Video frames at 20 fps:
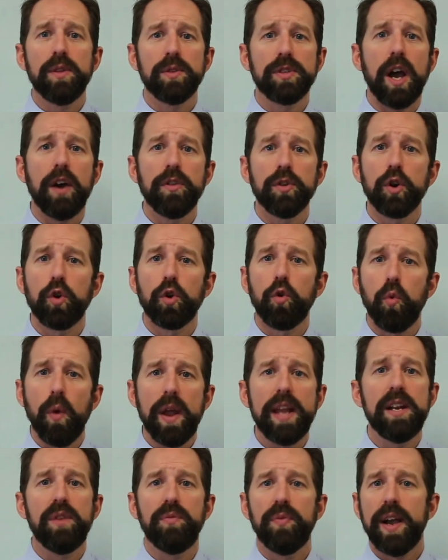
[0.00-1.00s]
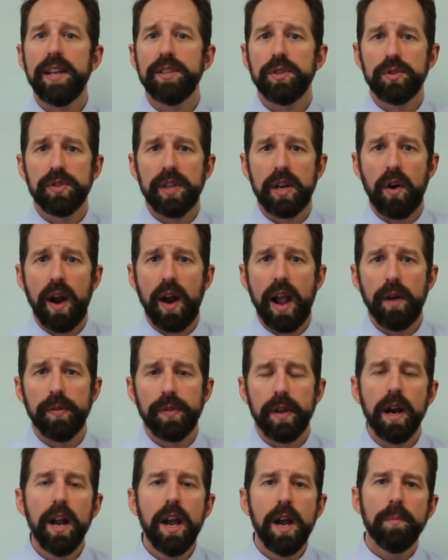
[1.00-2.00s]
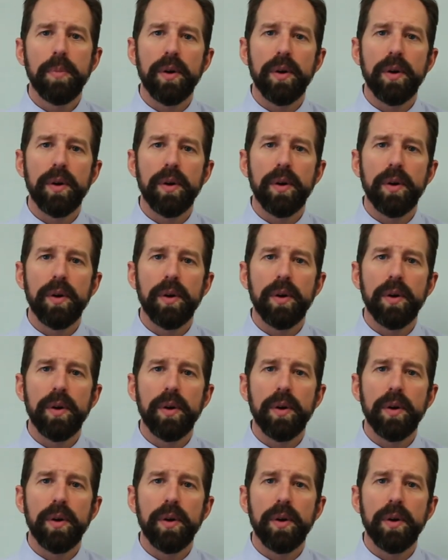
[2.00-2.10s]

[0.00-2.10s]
There's other great advisors that are out there,